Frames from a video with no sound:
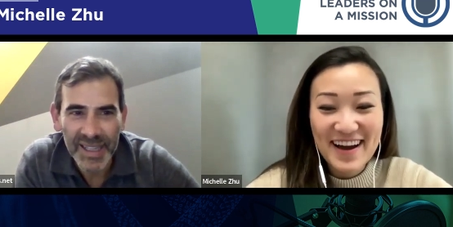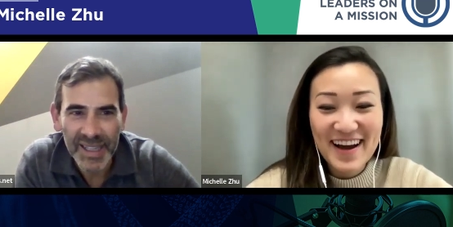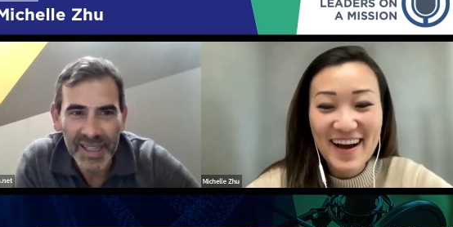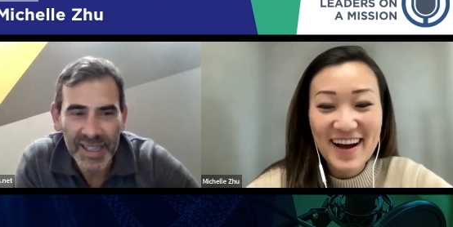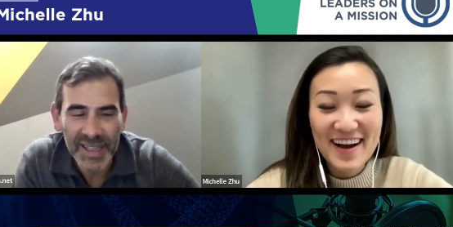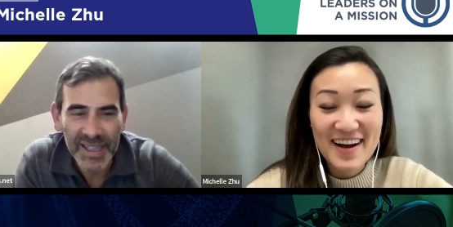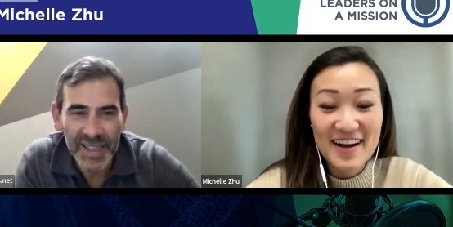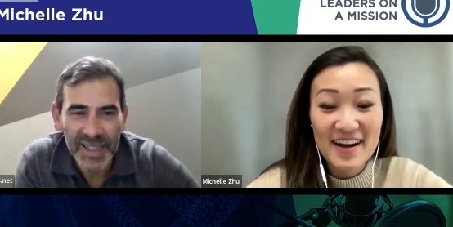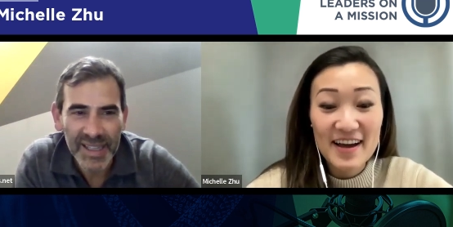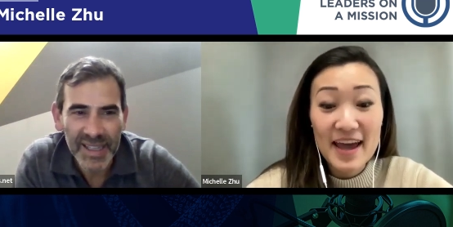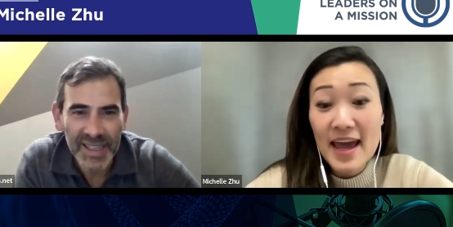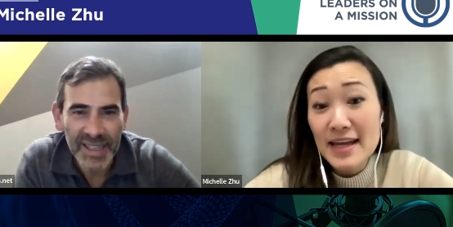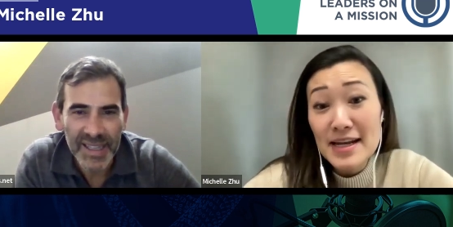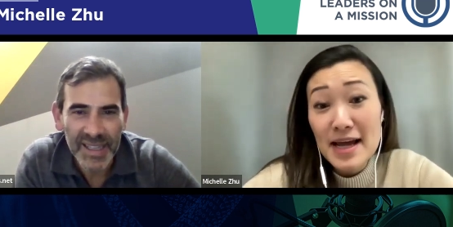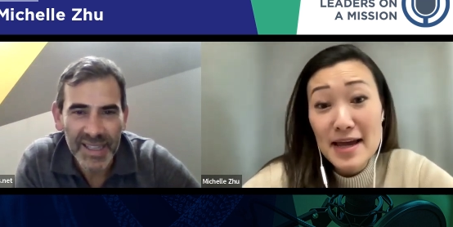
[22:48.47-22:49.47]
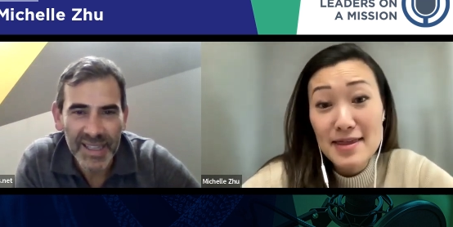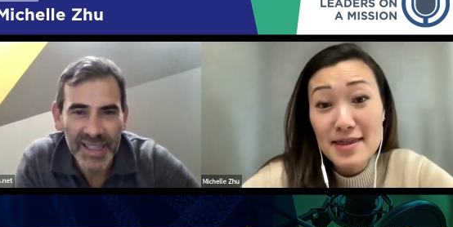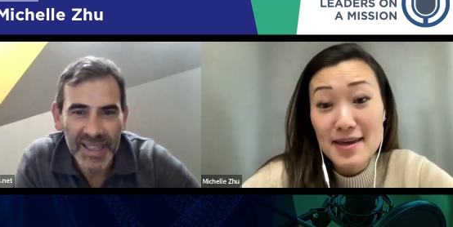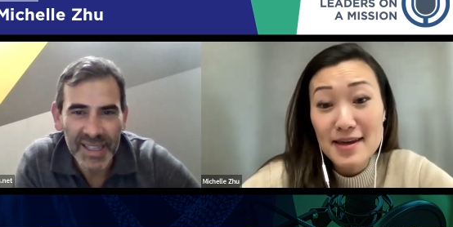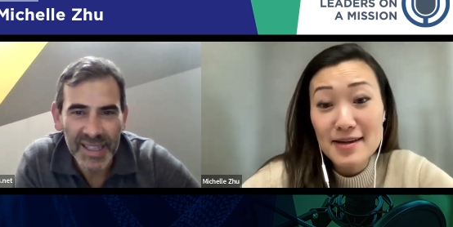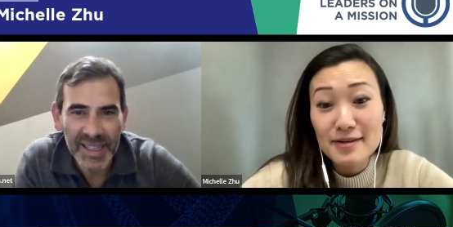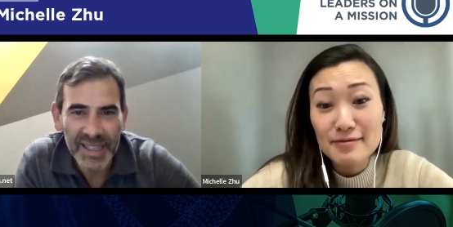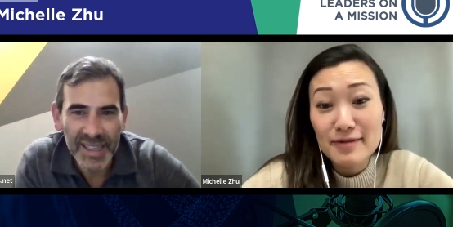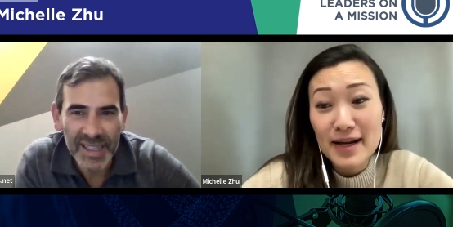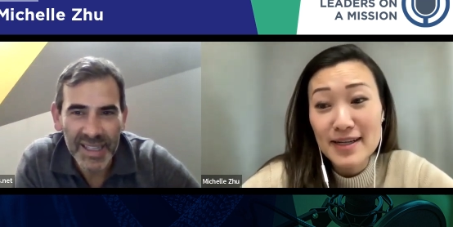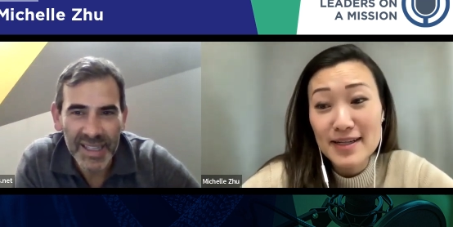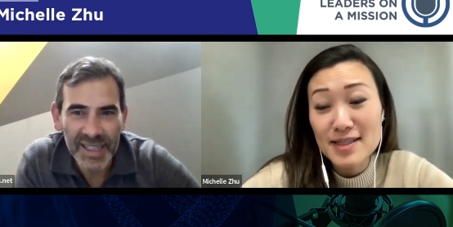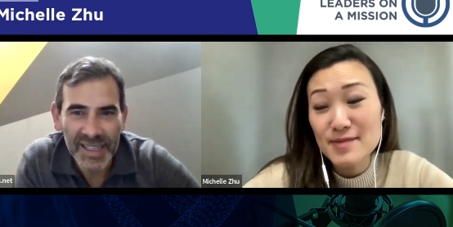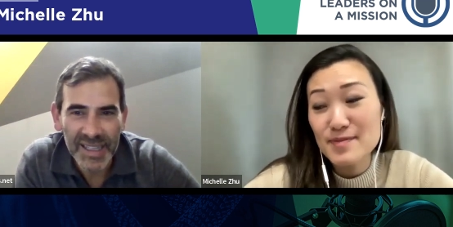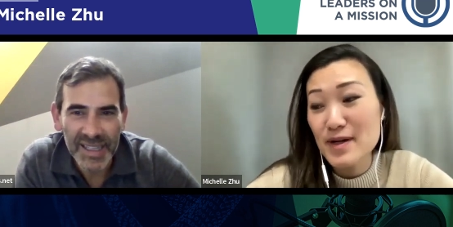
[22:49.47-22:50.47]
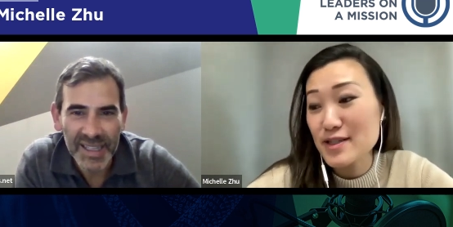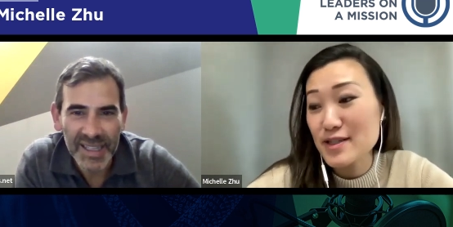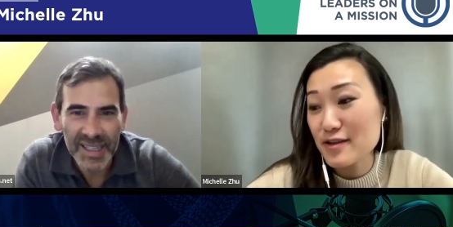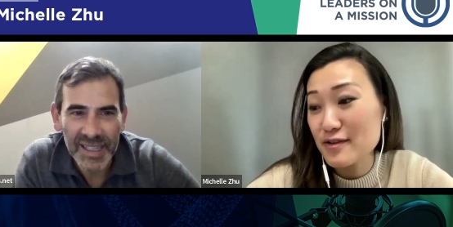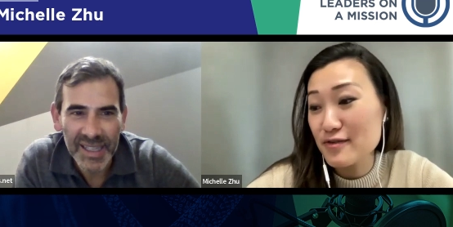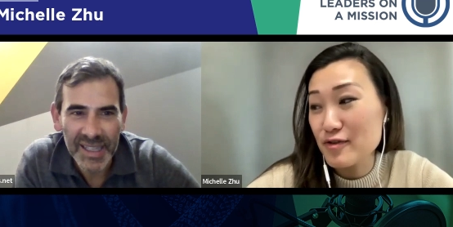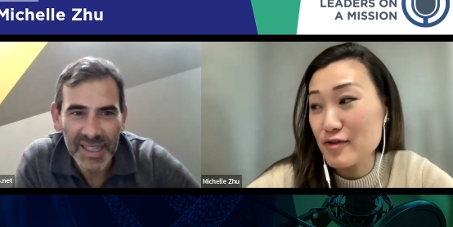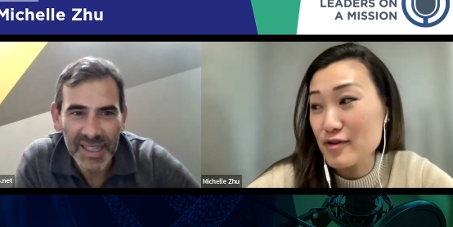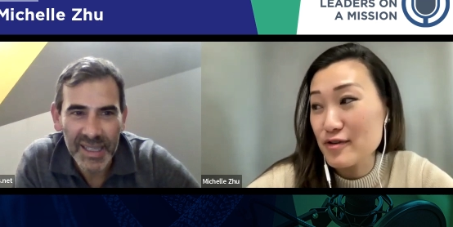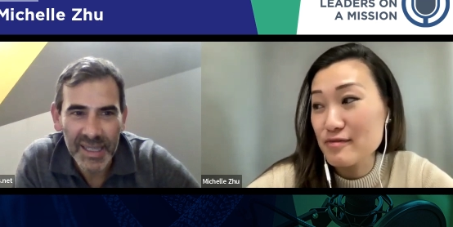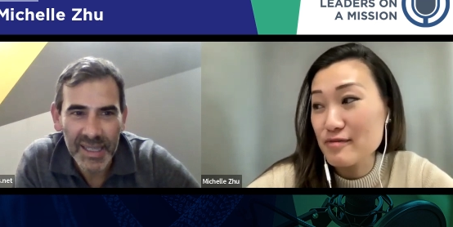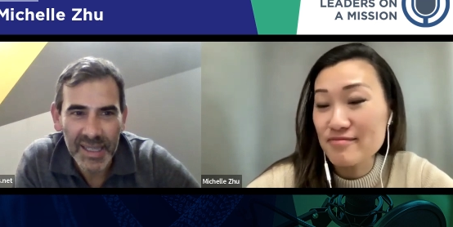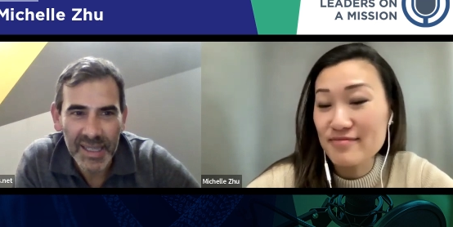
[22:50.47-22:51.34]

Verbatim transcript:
Speaker 1: Uh, and I think, right, especially for,